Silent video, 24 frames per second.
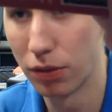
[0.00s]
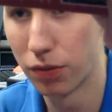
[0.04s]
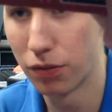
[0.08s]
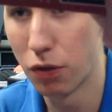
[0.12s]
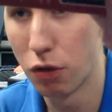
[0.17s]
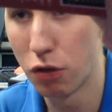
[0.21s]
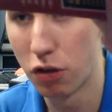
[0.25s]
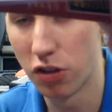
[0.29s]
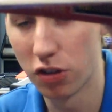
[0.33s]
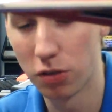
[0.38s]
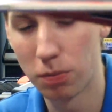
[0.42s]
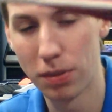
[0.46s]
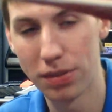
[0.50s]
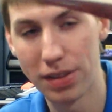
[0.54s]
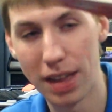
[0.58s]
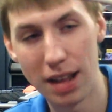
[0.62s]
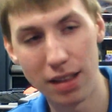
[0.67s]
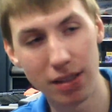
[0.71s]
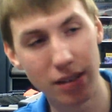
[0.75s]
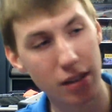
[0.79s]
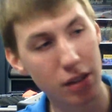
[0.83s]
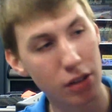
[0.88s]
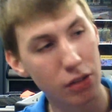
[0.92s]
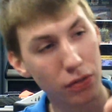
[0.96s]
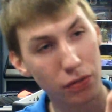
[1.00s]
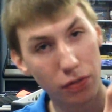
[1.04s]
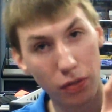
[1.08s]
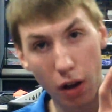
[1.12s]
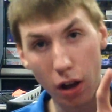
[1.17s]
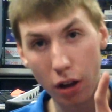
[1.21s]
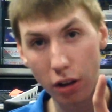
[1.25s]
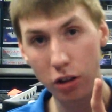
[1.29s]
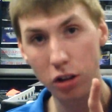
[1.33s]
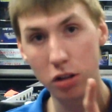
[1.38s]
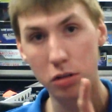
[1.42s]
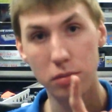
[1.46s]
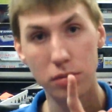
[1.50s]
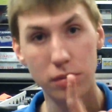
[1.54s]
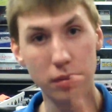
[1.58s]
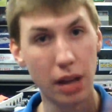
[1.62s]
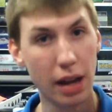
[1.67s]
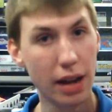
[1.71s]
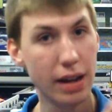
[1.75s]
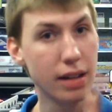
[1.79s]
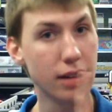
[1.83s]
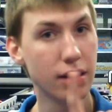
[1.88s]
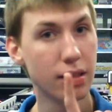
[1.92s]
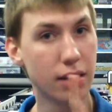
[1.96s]
won't focus, but that says Volume
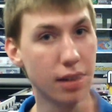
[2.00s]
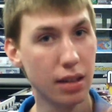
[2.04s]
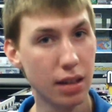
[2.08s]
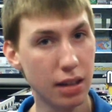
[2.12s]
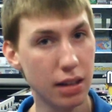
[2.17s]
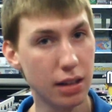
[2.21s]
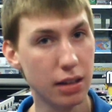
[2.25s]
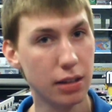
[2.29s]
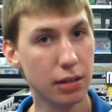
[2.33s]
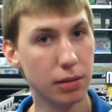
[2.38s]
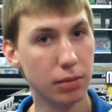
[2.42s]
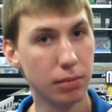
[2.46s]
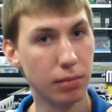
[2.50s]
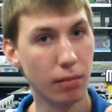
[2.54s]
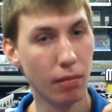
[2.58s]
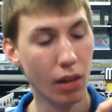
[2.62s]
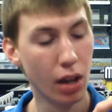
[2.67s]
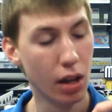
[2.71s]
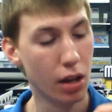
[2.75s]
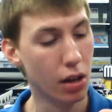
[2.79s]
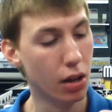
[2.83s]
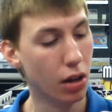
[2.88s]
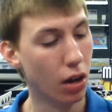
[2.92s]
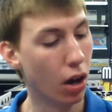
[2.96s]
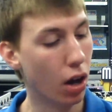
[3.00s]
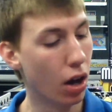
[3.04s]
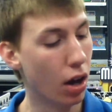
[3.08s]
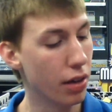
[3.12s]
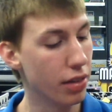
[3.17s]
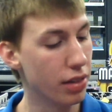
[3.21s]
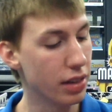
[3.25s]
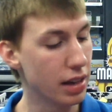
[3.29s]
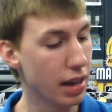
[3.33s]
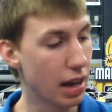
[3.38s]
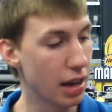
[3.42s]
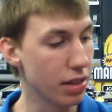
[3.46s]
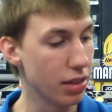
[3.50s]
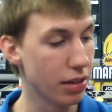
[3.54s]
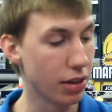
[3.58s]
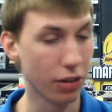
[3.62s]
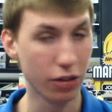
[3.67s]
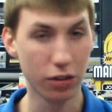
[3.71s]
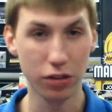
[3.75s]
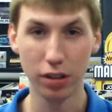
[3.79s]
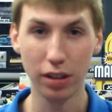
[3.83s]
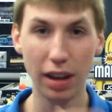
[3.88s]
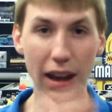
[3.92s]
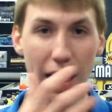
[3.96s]
19 on the end
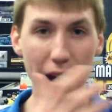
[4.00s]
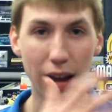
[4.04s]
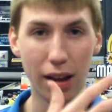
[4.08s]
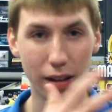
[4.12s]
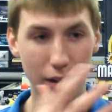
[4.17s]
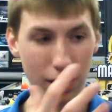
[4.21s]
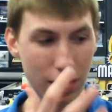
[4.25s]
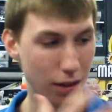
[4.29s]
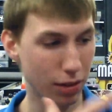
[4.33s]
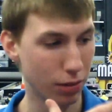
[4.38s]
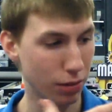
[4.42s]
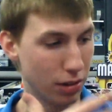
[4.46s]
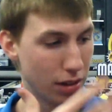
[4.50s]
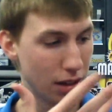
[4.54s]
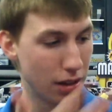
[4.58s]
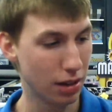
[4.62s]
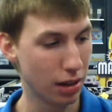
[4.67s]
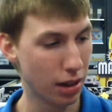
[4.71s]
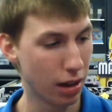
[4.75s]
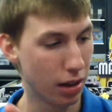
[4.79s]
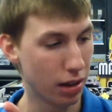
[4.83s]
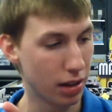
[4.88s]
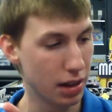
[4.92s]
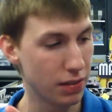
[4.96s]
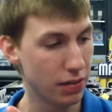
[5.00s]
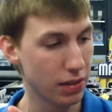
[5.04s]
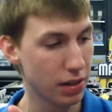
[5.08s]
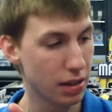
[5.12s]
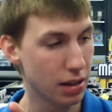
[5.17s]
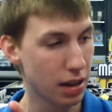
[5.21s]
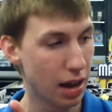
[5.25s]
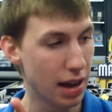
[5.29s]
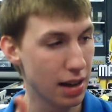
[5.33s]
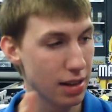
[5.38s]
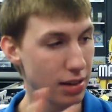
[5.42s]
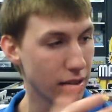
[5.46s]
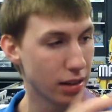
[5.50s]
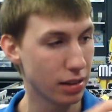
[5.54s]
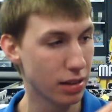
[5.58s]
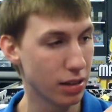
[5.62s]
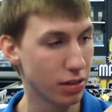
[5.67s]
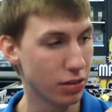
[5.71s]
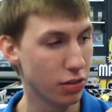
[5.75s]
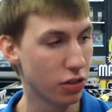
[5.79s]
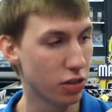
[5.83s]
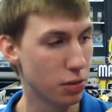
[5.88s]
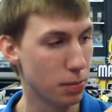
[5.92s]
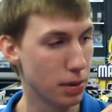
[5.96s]
there. So yeah, even guides like
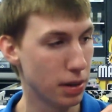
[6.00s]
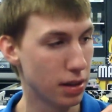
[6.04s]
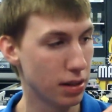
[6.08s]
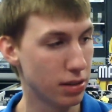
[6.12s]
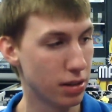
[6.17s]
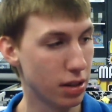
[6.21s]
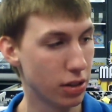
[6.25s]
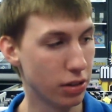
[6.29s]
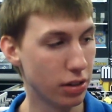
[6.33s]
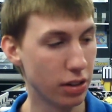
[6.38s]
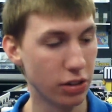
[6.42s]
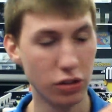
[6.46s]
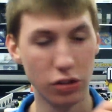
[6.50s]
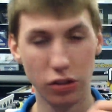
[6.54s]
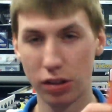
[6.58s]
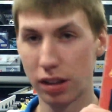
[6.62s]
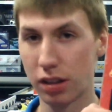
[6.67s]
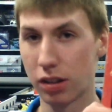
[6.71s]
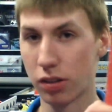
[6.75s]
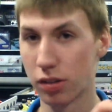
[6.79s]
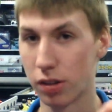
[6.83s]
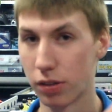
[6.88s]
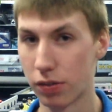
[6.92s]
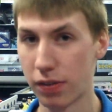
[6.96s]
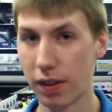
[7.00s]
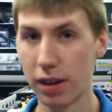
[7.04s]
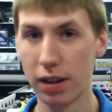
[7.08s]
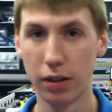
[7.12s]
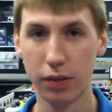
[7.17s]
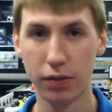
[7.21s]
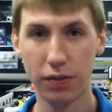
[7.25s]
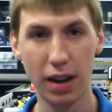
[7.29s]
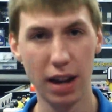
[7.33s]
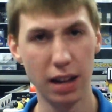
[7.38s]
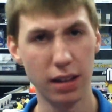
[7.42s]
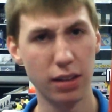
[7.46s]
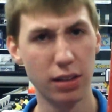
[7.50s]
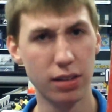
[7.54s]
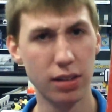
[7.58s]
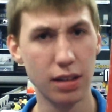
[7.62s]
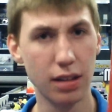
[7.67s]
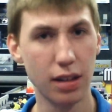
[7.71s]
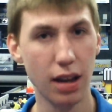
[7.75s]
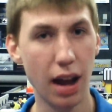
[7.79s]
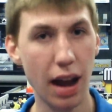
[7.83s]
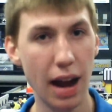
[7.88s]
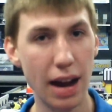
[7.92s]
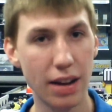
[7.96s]
this used to be considered issues. Like there's a Final
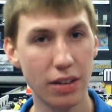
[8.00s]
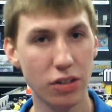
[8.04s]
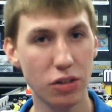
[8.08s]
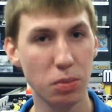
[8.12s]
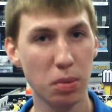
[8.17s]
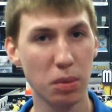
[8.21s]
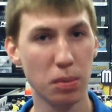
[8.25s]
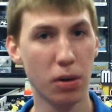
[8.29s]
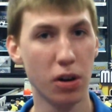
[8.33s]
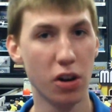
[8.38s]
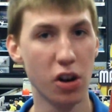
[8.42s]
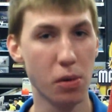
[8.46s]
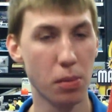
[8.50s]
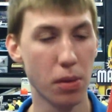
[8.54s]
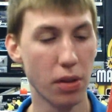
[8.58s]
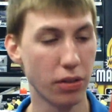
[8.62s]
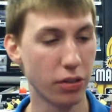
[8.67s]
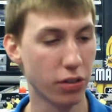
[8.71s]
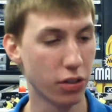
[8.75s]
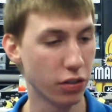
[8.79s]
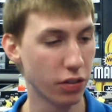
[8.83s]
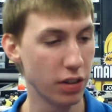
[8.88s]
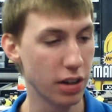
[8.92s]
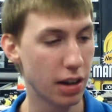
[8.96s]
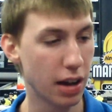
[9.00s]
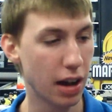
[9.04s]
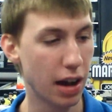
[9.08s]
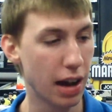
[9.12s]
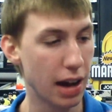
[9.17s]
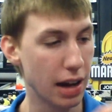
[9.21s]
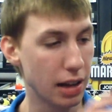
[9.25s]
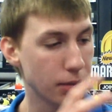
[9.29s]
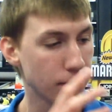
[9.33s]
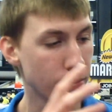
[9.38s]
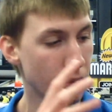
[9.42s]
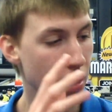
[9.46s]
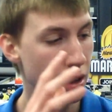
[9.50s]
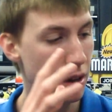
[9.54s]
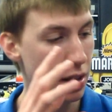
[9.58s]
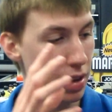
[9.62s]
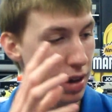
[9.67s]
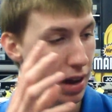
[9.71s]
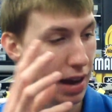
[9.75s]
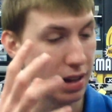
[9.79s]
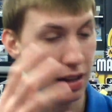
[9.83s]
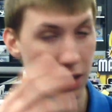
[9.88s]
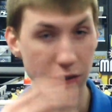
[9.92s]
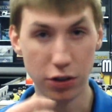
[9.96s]
Fantasy guide, a Super Mario Bros. 3 guide,
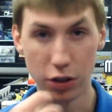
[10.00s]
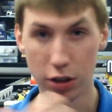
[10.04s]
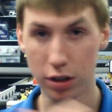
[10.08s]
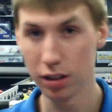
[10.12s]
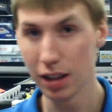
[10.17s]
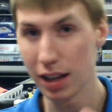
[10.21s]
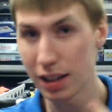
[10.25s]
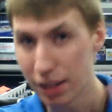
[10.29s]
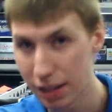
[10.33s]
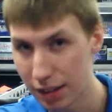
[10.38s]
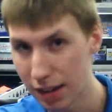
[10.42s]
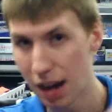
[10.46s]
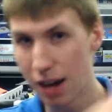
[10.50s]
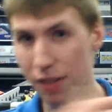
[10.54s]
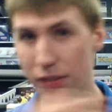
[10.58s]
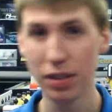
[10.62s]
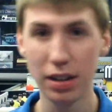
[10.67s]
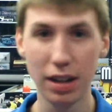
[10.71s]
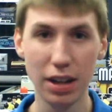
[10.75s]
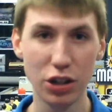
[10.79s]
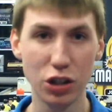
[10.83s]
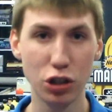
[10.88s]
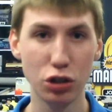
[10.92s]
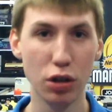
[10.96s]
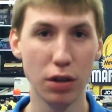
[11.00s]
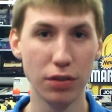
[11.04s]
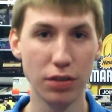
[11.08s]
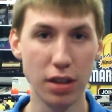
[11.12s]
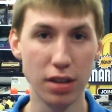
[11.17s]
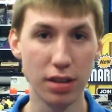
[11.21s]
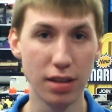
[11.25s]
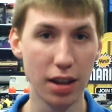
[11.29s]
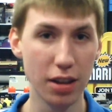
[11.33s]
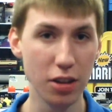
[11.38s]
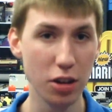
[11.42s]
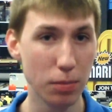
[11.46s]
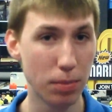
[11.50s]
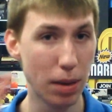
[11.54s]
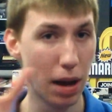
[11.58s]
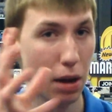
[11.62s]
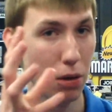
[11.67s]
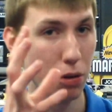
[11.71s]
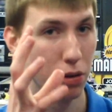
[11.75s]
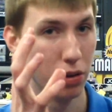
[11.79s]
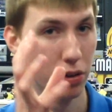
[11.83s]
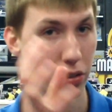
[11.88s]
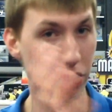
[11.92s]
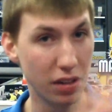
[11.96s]
and if you're collecting every issue of Nintendo
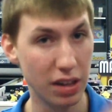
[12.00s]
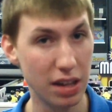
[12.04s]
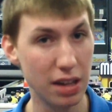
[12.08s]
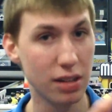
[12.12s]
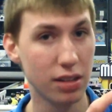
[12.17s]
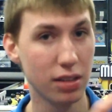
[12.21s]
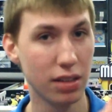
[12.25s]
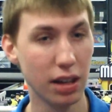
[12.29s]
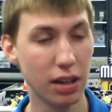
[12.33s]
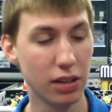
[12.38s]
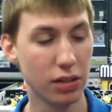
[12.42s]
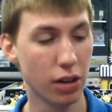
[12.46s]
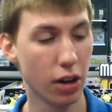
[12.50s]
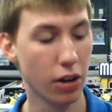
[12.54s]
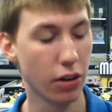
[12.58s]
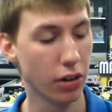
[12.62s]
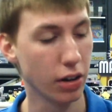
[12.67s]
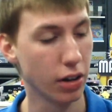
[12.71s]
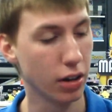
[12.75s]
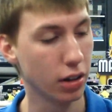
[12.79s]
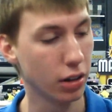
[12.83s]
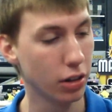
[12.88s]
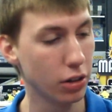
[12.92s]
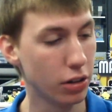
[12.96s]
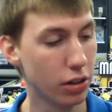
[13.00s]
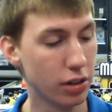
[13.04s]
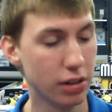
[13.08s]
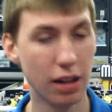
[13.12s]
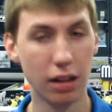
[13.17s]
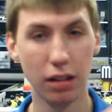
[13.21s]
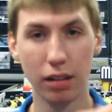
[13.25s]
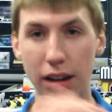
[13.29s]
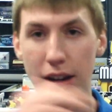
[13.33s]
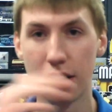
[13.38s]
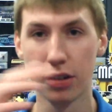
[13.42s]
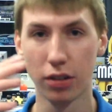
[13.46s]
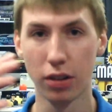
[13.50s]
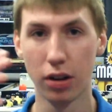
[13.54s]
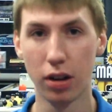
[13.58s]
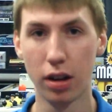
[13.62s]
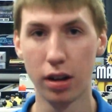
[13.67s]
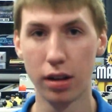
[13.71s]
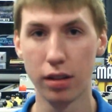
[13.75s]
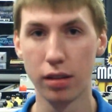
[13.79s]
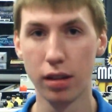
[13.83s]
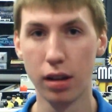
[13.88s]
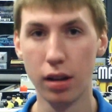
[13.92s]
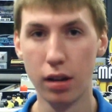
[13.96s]
Power, these things are included. Now later
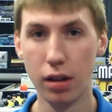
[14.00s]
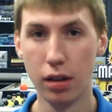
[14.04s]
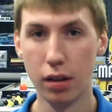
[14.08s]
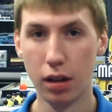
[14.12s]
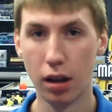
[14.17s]
on,